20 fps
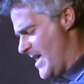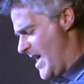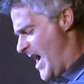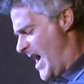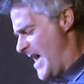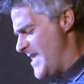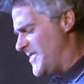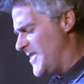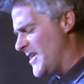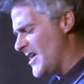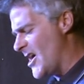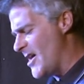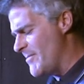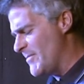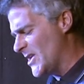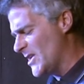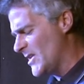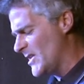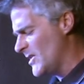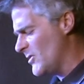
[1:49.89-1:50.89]
"I think I'm
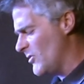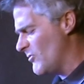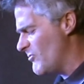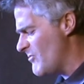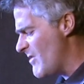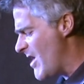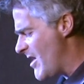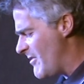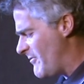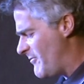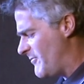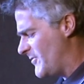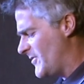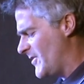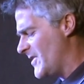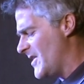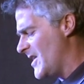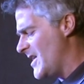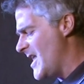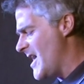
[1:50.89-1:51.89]
in a little rough to
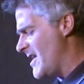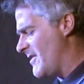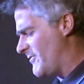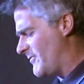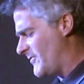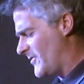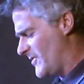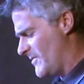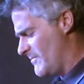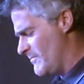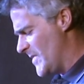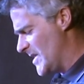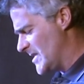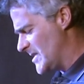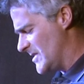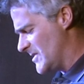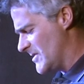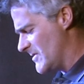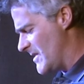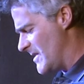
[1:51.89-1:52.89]
the left,"
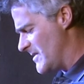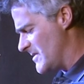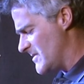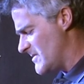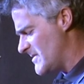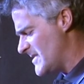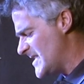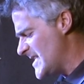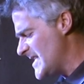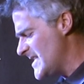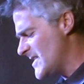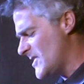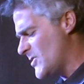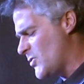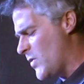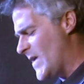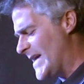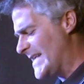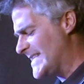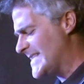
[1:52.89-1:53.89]
muttered Carruthers. "Didn't
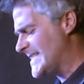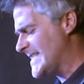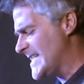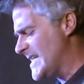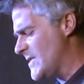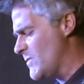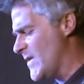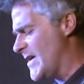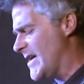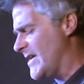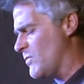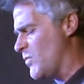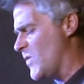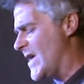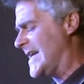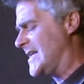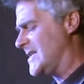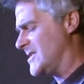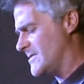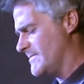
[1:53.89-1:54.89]
quite see where it
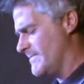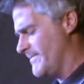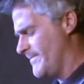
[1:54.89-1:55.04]
went."